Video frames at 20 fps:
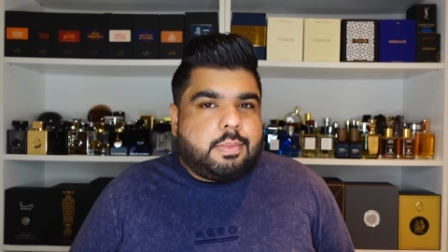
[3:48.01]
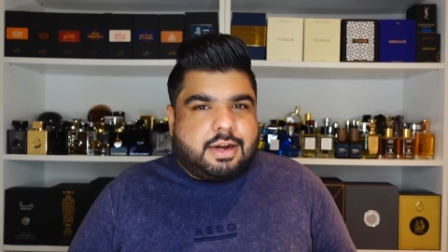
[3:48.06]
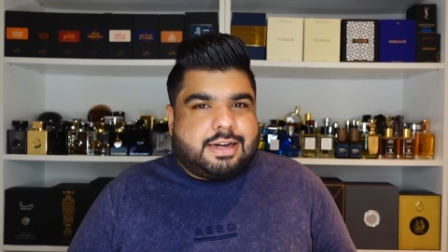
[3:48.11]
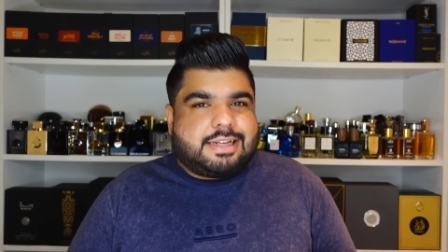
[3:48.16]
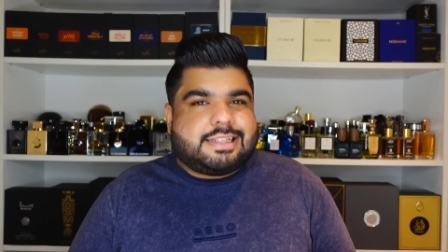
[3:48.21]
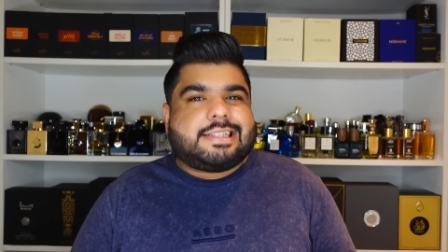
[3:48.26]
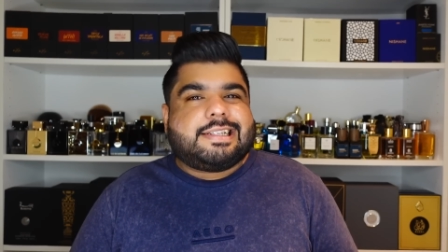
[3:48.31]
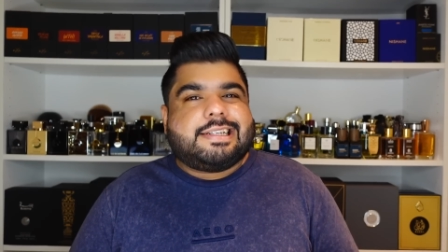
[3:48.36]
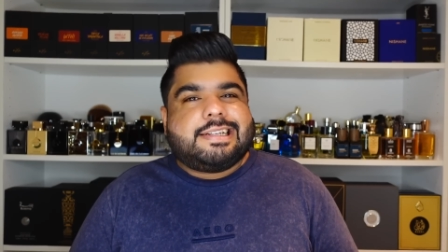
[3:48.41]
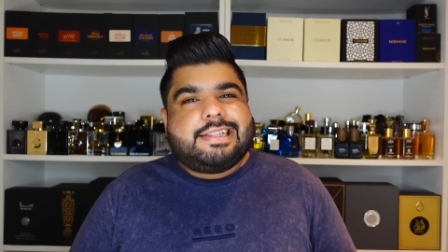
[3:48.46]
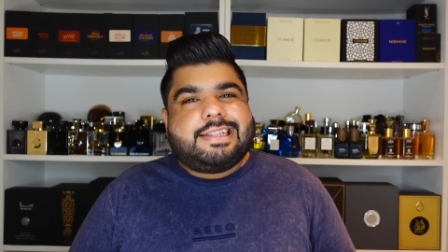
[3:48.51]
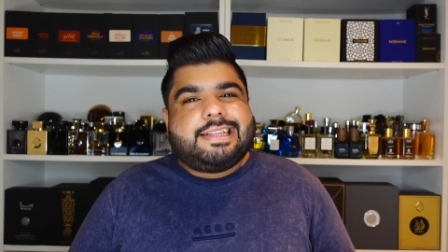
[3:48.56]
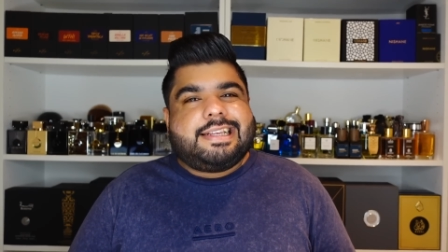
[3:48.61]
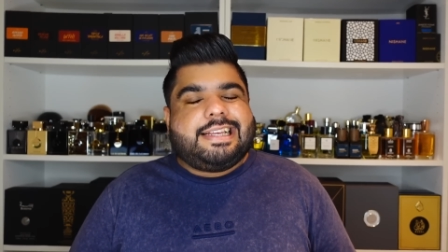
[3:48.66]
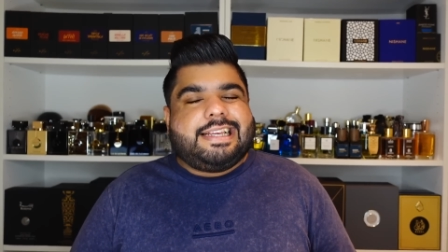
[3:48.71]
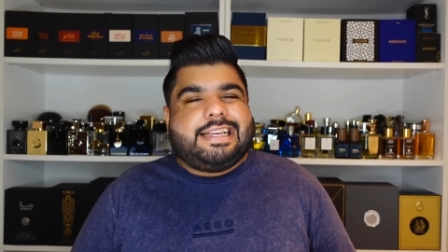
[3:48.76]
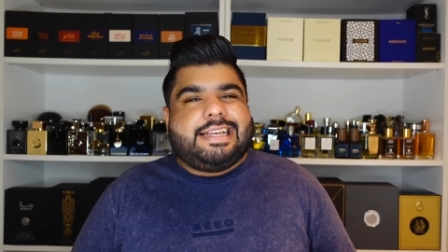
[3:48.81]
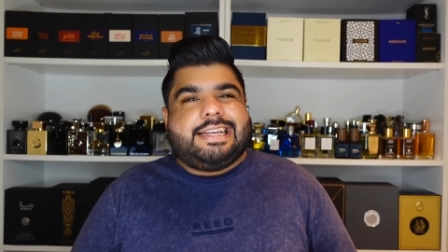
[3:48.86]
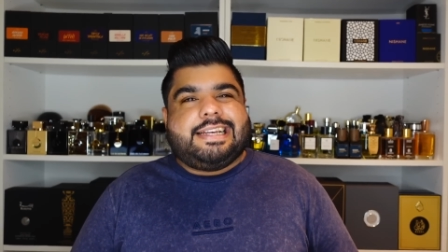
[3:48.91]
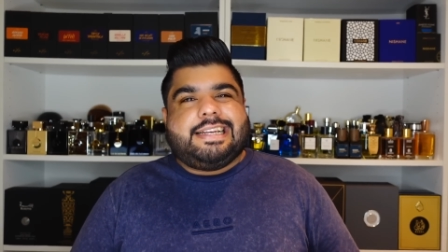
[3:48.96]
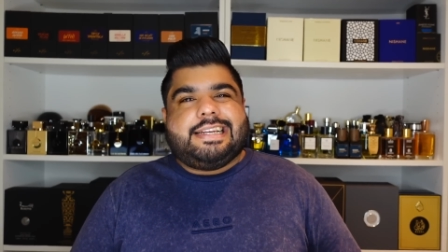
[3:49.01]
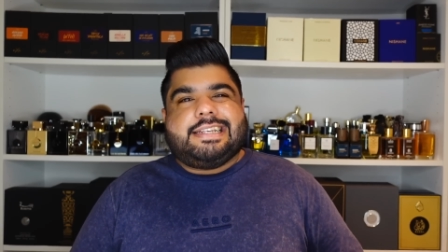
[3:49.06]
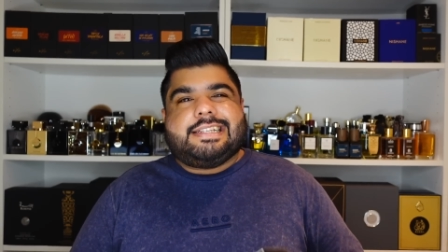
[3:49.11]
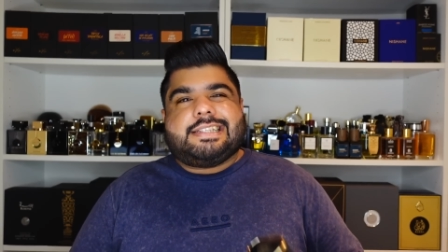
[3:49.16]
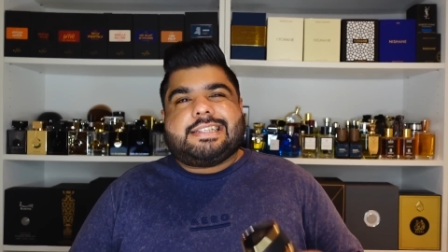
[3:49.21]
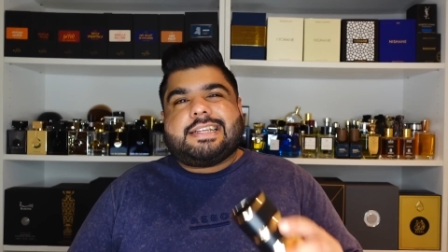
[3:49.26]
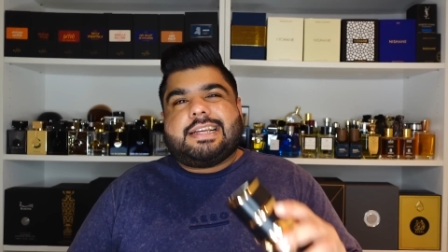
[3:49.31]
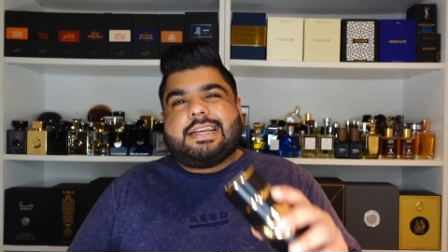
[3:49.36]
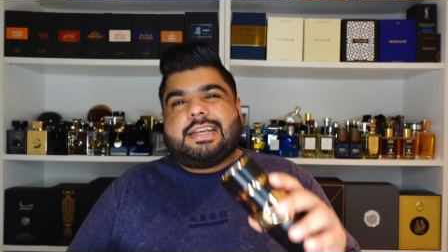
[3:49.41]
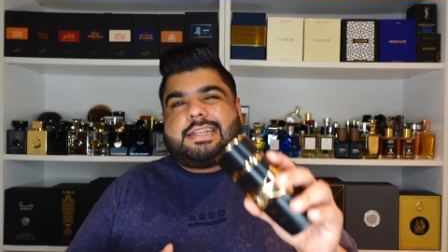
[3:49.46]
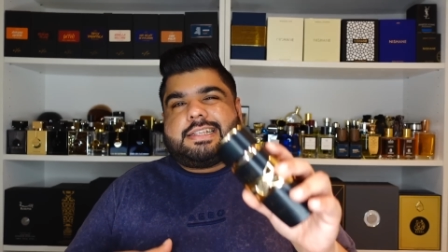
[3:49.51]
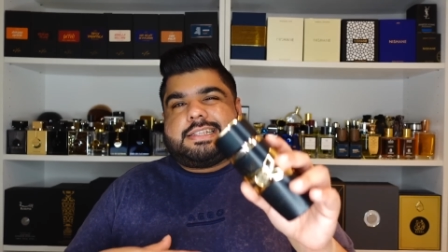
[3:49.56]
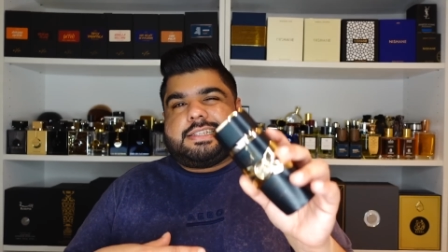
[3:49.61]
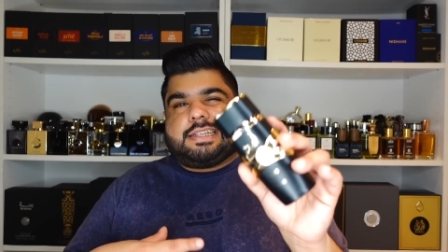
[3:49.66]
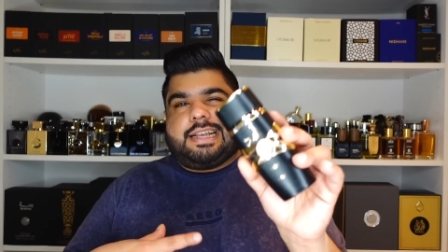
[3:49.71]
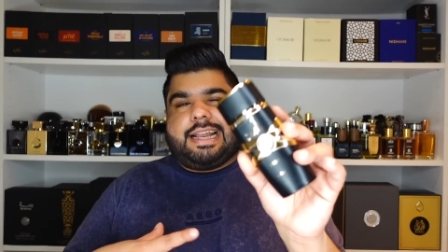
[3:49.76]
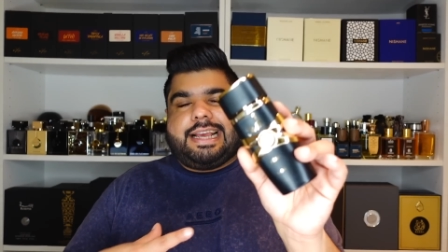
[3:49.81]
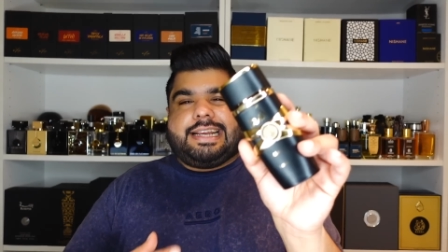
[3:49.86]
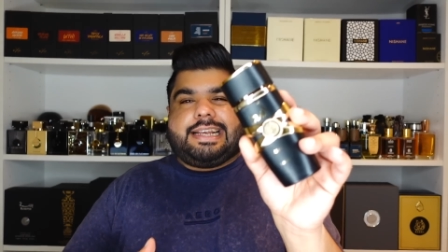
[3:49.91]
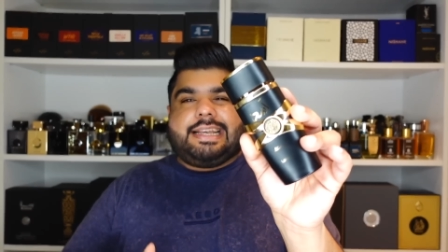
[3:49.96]
Asad is
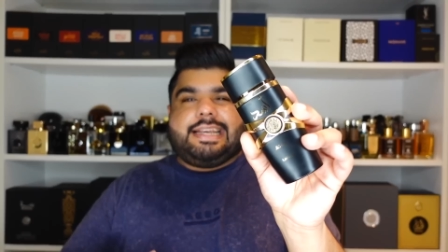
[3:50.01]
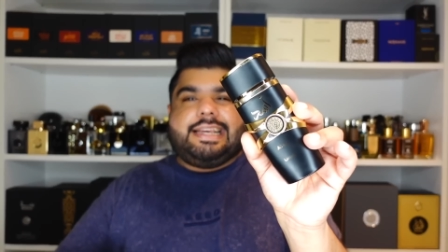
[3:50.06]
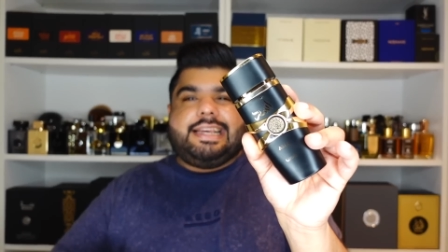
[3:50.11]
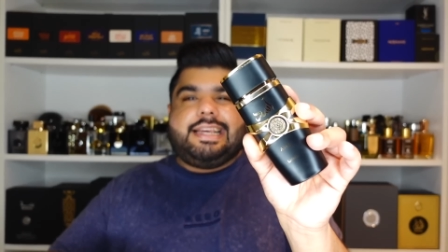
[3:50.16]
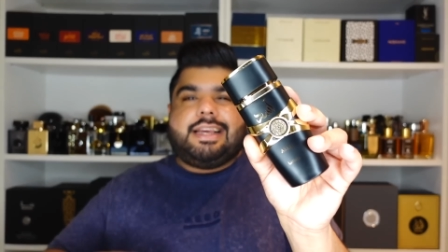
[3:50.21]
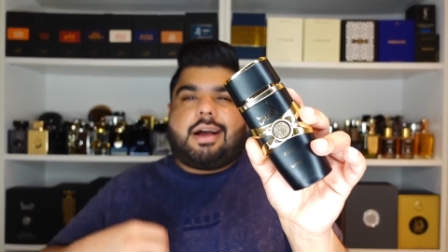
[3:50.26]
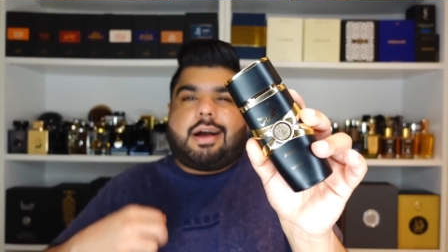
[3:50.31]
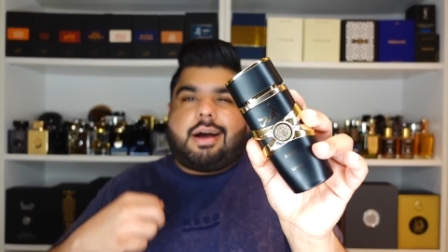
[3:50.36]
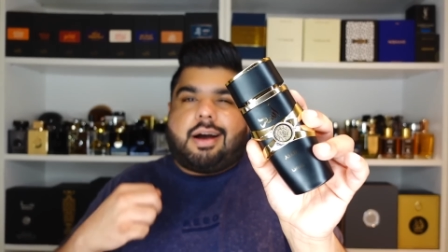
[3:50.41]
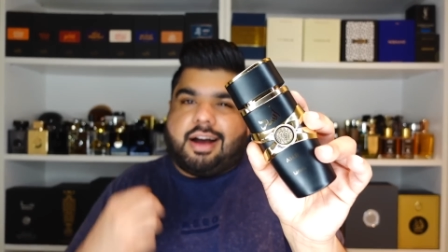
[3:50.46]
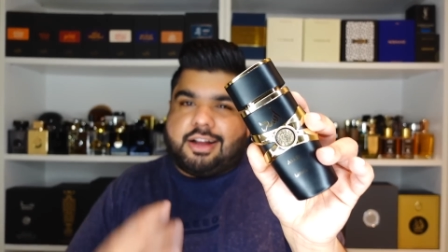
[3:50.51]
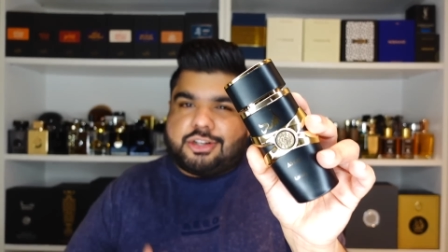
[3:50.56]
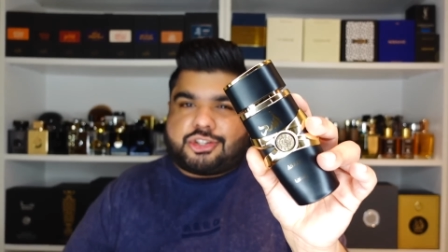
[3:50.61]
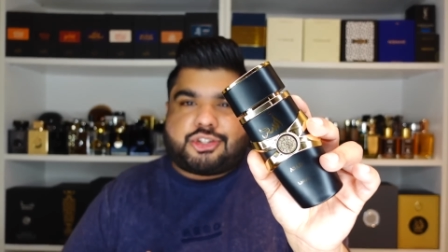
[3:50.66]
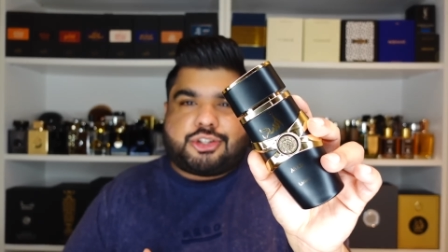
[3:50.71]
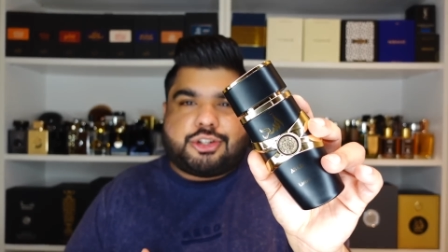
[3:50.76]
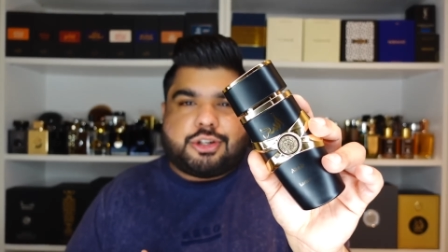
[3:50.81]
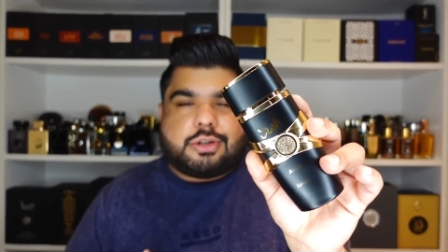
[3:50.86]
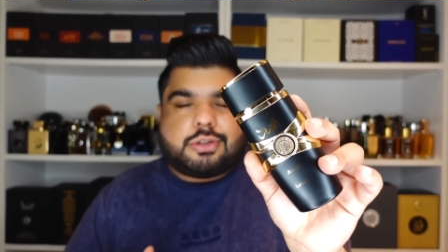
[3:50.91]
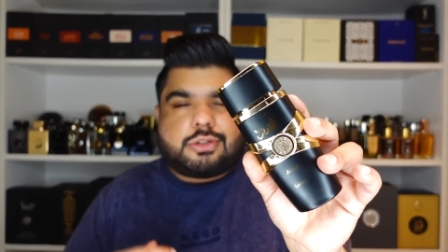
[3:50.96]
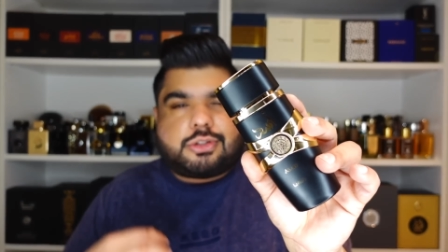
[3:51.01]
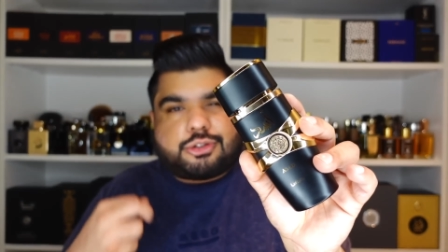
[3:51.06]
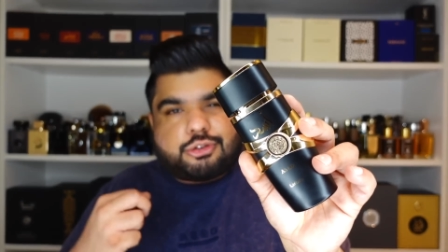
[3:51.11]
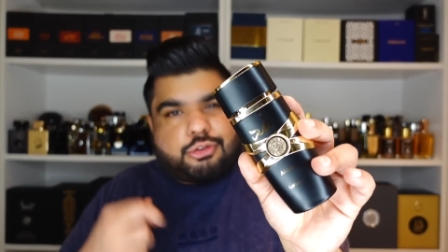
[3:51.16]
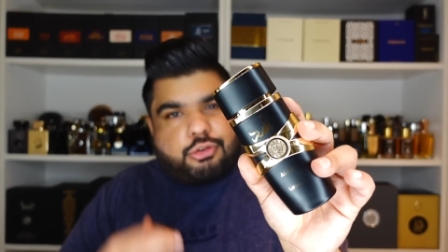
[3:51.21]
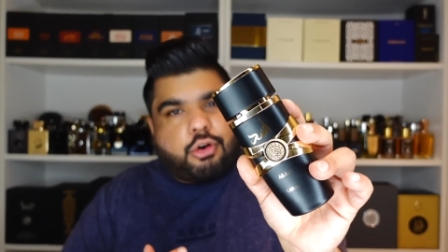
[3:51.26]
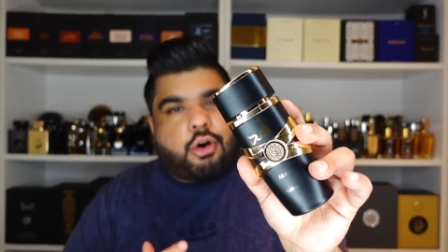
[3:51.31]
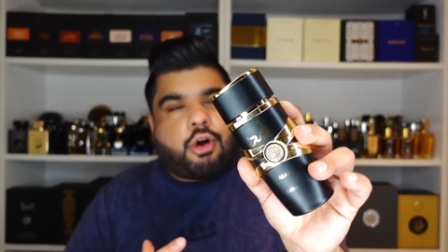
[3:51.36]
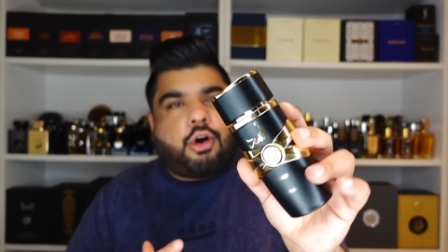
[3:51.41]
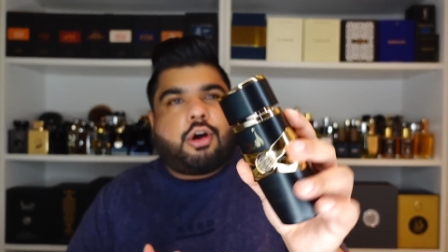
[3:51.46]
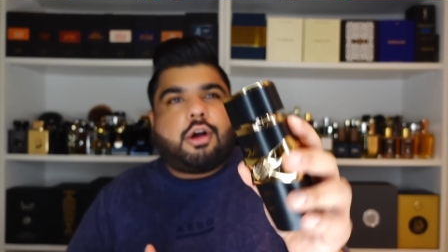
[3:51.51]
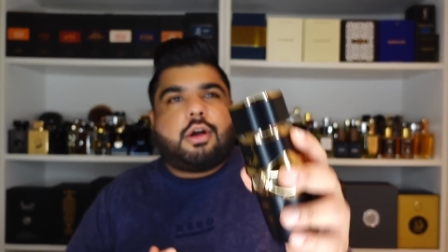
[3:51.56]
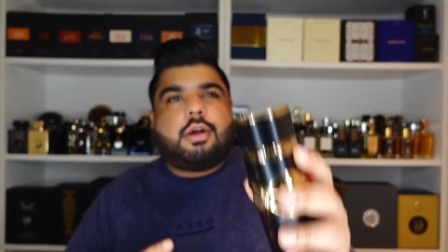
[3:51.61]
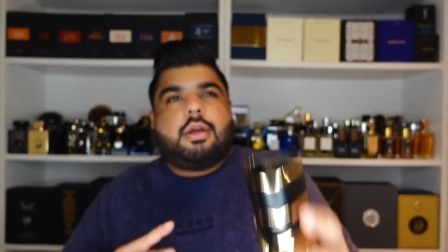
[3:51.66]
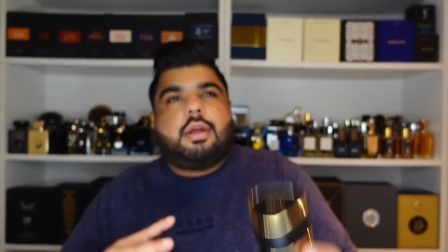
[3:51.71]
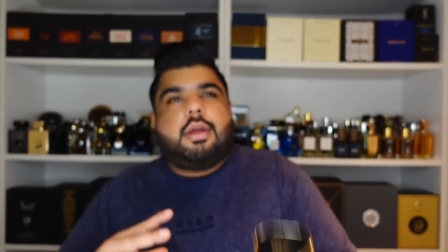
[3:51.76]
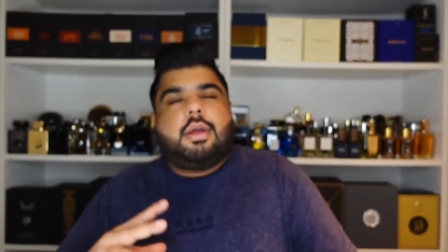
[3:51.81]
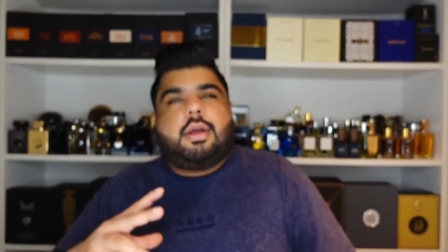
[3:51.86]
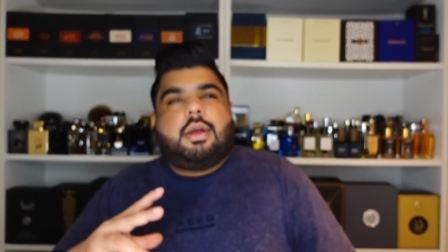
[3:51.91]
slightly harsher, strong,